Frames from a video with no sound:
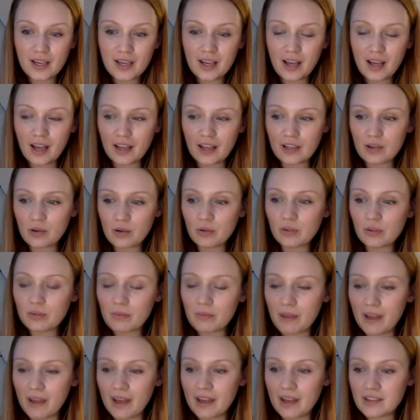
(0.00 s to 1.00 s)
I called
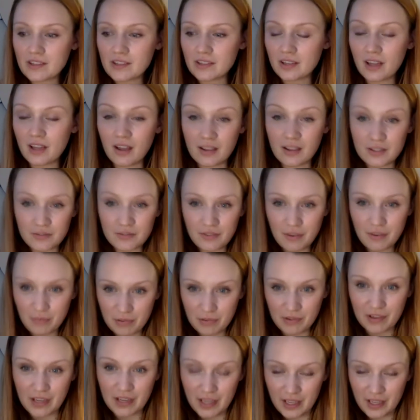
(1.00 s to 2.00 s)
my agent last
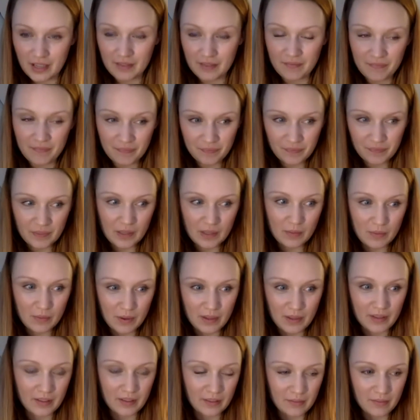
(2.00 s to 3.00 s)
February
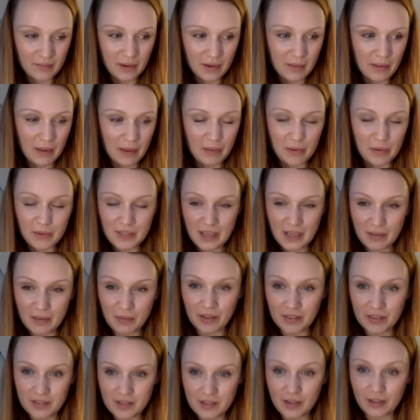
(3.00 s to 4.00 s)
when my baby was 8
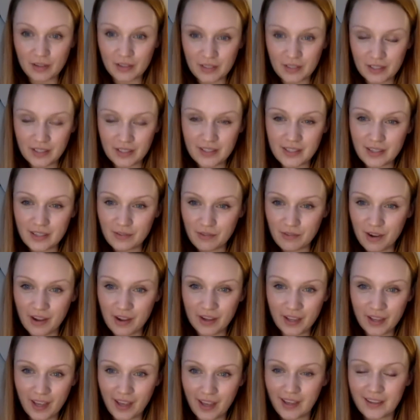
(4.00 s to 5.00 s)
months old, and I said,
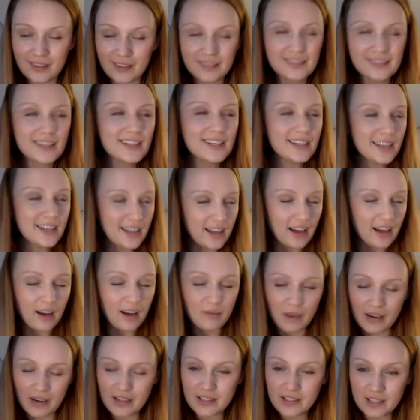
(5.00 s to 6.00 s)
right, okay, I'm
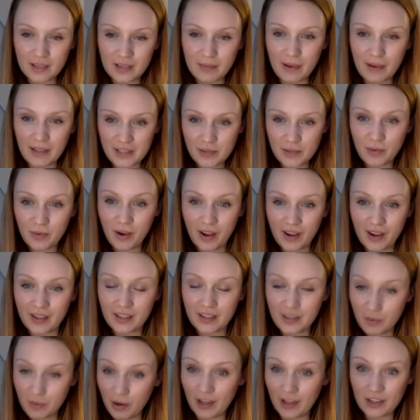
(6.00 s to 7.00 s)
ready to go back to work.
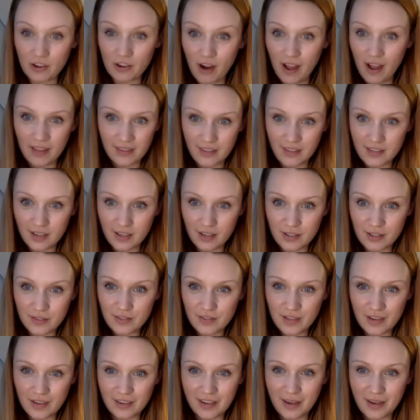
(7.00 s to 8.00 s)
And they were like, great, there's loads of
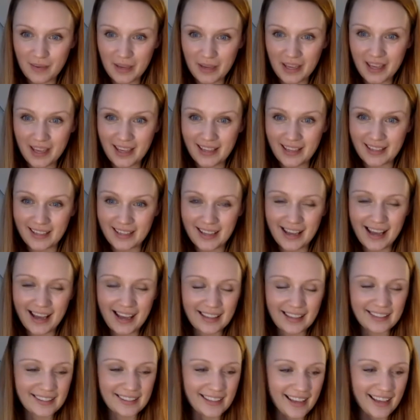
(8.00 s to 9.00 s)
stuff coming in.
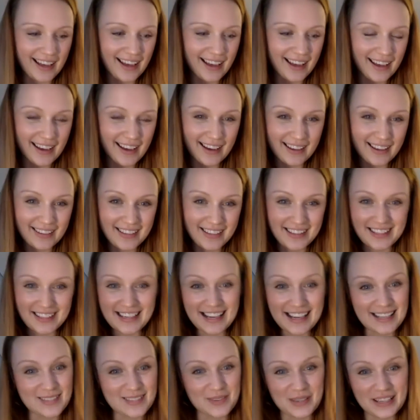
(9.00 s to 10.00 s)
And then the
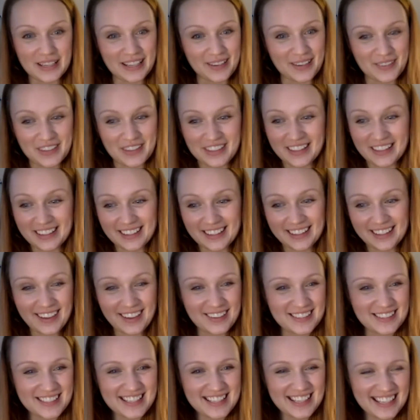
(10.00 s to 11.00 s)
next week everything
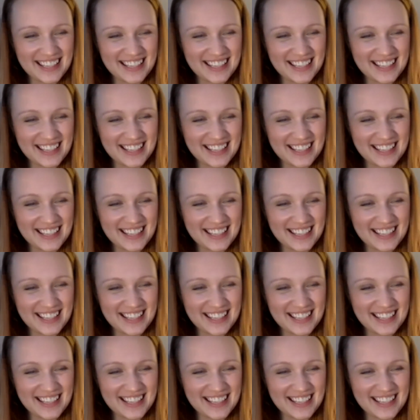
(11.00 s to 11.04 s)
closed.